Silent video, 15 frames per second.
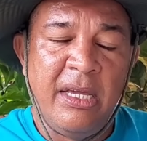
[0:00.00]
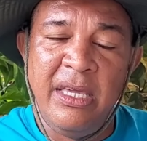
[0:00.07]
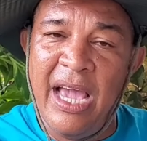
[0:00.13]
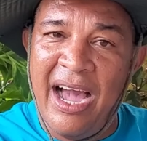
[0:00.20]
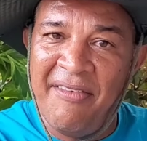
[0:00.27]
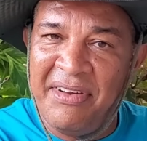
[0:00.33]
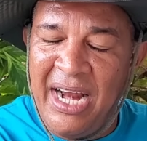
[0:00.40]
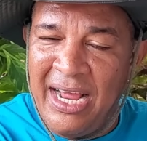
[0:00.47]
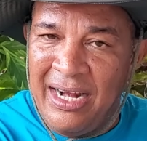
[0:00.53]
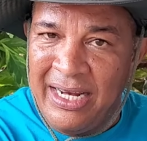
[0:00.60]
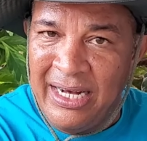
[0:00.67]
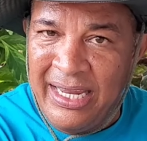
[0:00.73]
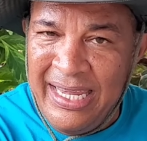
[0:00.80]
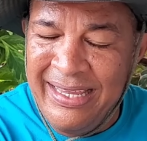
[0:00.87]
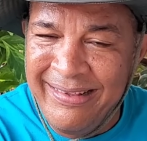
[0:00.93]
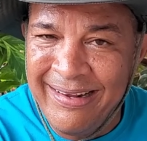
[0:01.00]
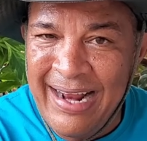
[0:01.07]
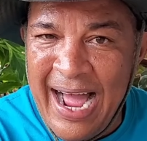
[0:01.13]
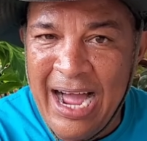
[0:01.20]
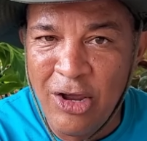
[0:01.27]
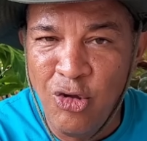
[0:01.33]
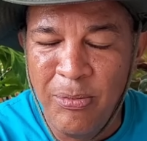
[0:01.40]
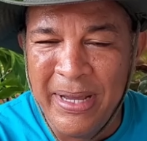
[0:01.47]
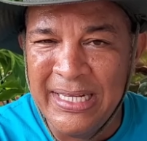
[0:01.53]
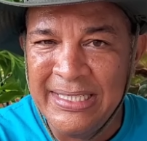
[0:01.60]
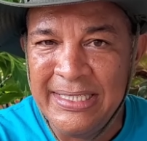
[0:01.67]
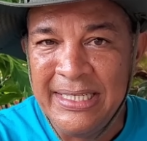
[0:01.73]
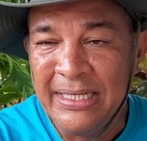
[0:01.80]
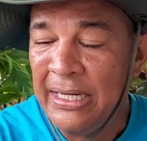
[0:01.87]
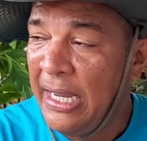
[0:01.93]
you're having a heated
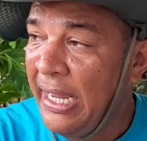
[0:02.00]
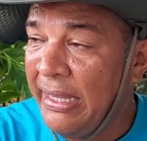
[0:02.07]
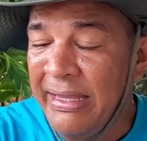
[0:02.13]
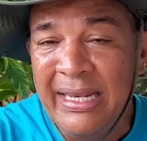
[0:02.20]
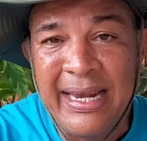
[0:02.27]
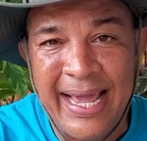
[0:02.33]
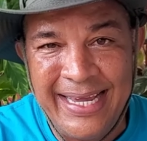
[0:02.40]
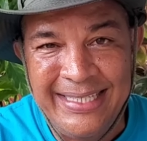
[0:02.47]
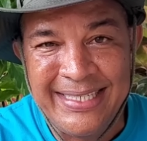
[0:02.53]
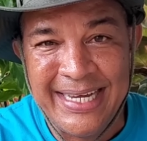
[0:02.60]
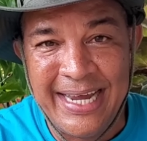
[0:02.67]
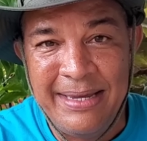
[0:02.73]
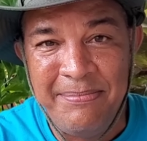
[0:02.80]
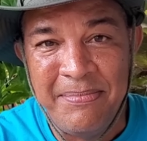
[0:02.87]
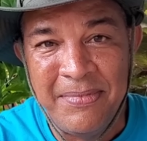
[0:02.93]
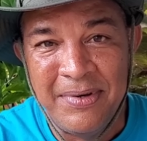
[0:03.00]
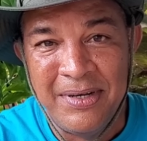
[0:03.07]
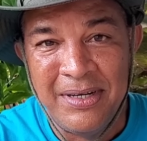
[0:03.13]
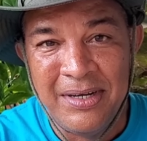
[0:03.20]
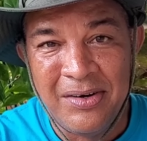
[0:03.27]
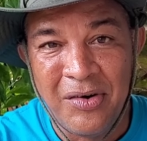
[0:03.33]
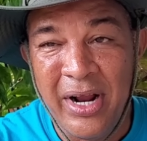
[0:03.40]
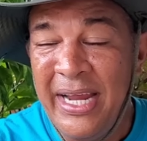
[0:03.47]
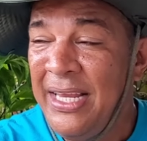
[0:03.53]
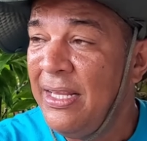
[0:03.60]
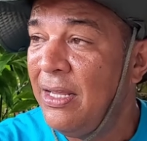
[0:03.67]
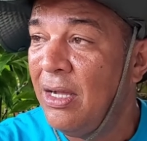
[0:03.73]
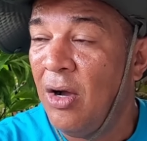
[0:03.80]
argument in the night time, right?